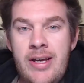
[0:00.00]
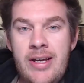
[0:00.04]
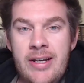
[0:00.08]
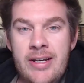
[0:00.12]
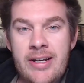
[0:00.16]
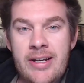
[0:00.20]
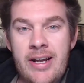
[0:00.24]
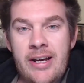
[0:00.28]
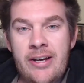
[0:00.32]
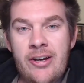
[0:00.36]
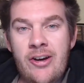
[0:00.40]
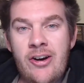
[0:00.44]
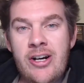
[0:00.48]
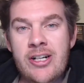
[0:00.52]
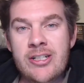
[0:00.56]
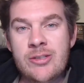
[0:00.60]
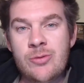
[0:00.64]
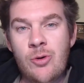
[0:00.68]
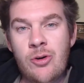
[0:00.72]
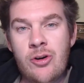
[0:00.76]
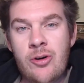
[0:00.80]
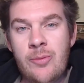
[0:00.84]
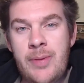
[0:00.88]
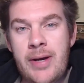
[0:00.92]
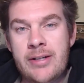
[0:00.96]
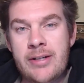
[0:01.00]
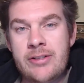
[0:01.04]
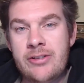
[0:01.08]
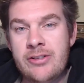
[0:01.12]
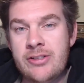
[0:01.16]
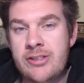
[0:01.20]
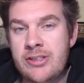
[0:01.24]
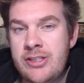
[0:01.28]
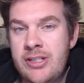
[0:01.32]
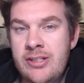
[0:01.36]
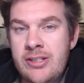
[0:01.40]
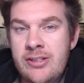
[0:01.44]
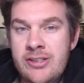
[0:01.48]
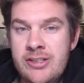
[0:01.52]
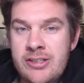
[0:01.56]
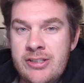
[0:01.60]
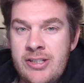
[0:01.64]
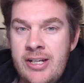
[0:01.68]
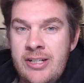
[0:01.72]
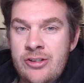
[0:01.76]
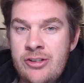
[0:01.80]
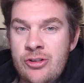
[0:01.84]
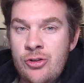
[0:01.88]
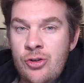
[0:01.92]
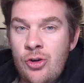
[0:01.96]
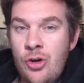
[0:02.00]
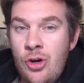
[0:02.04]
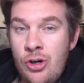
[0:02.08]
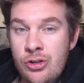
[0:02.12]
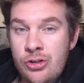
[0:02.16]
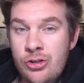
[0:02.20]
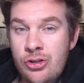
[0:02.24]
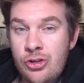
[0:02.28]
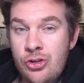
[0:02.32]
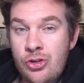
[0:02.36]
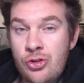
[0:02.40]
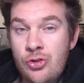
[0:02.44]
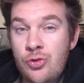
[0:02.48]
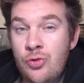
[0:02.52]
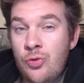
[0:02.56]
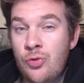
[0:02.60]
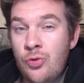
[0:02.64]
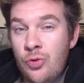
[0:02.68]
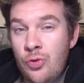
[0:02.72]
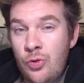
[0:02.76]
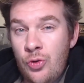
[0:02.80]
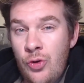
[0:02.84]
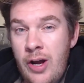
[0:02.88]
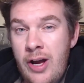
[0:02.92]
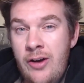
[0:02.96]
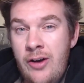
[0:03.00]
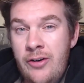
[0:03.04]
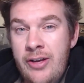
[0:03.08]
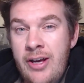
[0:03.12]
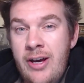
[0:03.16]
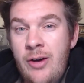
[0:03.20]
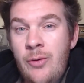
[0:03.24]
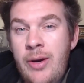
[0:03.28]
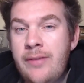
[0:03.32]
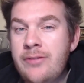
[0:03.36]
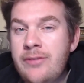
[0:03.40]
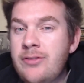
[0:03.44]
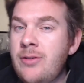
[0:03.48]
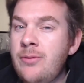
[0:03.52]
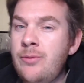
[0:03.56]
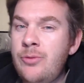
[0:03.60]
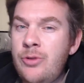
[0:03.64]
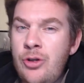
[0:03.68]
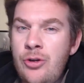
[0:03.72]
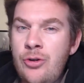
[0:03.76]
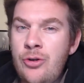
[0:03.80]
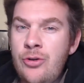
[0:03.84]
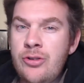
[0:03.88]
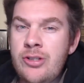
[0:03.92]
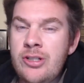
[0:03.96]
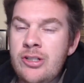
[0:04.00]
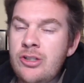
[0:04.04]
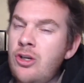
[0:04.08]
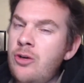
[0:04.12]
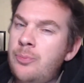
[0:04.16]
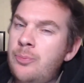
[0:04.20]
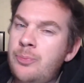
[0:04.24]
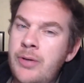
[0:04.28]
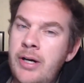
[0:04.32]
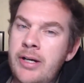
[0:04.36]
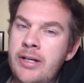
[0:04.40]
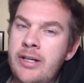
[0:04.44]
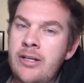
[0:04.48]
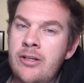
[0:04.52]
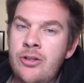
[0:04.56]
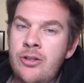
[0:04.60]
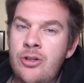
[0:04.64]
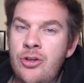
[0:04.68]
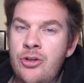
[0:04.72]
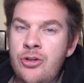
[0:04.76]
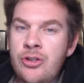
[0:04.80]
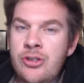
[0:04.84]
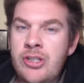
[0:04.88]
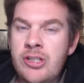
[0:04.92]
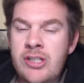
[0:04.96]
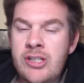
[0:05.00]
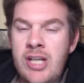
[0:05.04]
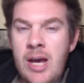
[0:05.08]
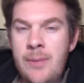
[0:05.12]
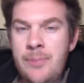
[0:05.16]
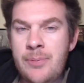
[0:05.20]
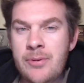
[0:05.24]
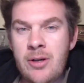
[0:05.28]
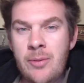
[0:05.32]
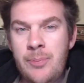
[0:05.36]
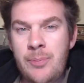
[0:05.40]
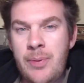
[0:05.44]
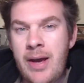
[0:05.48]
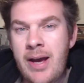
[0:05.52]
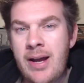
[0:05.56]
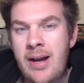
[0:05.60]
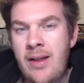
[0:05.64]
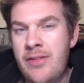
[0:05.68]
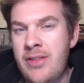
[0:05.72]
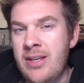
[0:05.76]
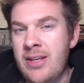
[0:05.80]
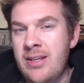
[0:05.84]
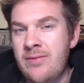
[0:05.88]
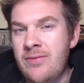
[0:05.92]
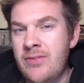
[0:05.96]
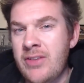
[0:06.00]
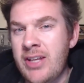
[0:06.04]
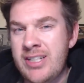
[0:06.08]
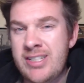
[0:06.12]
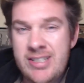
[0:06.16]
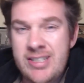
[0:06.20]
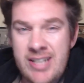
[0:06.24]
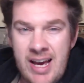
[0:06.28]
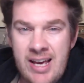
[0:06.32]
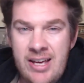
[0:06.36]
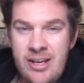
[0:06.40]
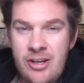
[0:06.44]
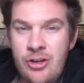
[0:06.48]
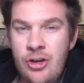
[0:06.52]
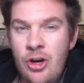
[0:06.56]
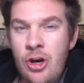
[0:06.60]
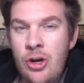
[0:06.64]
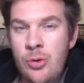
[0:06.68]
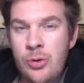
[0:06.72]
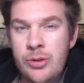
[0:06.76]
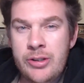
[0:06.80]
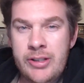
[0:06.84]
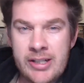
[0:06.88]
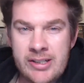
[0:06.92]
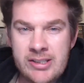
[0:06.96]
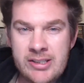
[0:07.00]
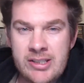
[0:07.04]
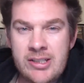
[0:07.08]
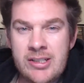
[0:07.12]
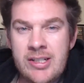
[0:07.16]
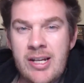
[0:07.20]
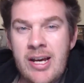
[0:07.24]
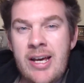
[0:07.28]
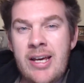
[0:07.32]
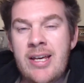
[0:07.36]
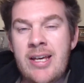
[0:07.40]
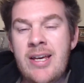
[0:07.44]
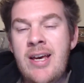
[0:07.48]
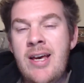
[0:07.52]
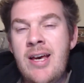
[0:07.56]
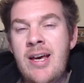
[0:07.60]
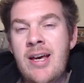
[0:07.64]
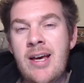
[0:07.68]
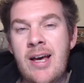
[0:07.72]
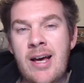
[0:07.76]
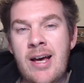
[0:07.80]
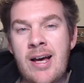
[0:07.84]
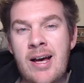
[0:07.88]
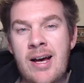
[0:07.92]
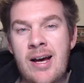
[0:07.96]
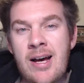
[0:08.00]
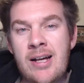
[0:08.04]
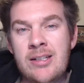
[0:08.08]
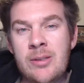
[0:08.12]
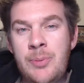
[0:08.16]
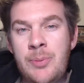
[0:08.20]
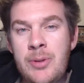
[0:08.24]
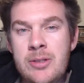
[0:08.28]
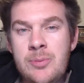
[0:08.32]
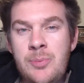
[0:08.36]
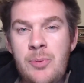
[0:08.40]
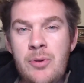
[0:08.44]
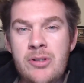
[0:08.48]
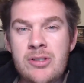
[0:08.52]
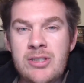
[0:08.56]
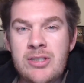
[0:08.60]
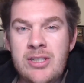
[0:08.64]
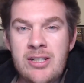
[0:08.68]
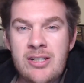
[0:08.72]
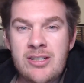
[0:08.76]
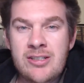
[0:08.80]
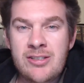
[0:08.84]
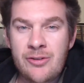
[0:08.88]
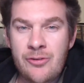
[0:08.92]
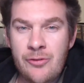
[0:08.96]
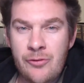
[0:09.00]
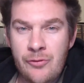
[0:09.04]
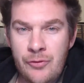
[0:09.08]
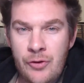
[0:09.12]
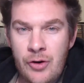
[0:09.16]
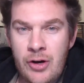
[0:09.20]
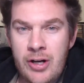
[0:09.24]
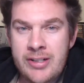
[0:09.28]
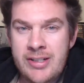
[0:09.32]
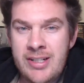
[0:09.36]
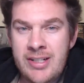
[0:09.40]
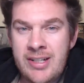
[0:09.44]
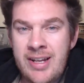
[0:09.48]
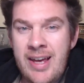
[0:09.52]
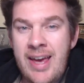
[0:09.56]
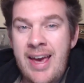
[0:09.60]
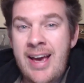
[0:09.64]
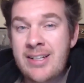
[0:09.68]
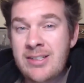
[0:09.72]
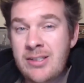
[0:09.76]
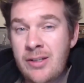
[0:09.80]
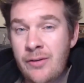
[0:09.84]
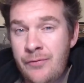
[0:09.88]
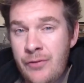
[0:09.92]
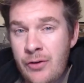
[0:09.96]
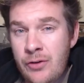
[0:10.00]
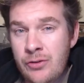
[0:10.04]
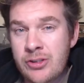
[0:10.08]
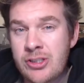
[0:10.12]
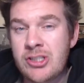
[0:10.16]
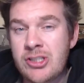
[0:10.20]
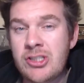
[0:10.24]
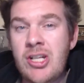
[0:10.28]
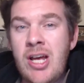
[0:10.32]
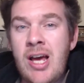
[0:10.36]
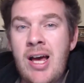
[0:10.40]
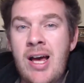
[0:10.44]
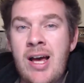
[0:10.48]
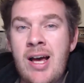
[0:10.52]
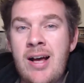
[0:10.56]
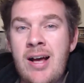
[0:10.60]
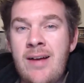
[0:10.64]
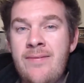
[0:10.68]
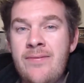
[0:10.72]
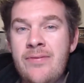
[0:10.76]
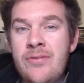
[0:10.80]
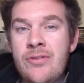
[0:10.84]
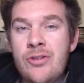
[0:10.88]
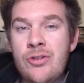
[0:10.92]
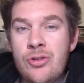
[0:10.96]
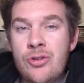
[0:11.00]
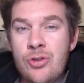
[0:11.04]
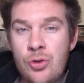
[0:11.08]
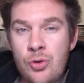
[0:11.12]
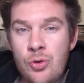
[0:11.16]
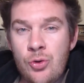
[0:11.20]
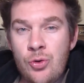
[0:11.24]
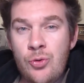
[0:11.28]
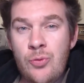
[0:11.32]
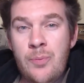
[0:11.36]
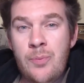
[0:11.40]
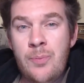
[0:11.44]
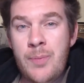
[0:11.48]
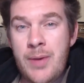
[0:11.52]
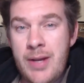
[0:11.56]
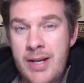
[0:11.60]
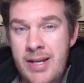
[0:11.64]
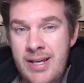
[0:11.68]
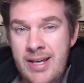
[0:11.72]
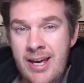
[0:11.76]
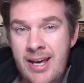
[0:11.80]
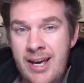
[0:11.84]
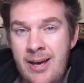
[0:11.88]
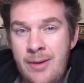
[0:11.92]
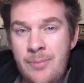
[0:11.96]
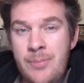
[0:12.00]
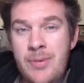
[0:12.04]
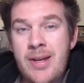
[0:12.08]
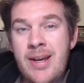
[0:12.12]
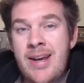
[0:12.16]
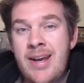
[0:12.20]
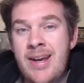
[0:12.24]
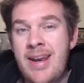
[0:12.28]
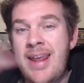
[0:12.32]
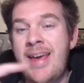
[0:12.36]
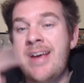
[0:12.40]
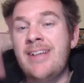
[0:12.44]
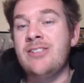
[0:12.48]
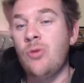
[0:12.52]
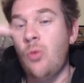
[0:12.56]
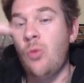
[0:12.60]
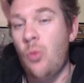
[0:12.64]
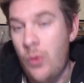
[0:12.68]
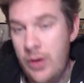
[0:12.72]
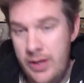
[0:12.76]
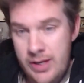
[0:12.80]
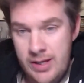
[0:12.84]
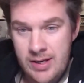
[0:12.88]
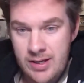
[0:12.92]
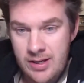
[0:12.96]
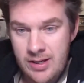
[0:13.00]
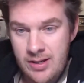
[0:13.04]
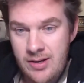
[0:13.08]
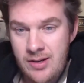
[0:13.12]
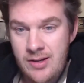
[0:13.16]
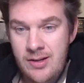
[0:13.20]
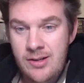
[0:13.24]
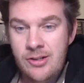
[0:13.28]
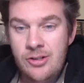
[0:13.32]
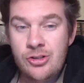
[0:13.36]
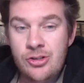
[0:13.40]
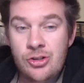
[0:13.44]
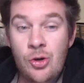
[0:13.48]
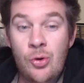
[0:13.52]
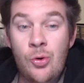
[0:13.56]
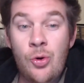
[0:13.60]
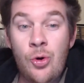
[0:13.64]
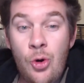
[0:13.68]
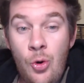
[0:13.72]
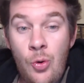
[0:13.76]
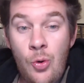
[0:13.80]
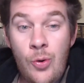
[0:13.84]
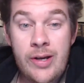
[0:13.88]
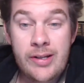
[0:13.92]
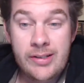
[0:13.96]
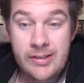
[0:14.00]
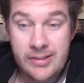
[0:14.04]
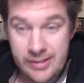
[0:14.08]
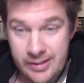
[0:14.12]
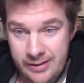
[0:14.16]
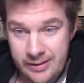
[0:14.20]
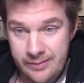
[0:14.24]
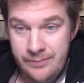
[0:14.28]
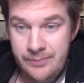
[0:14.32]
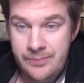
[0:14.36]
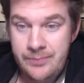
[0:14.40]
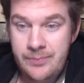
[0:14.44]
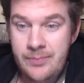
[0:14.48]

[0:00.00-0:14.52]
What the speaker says: G'day guys, welcome back to Steelers Nation Australia. We have some news. It's not breaking news. This happened about, I think, a day ago or yesterday. The Pittsburgh Steelers are inviting an XFL star to minicamp next week. So who is it?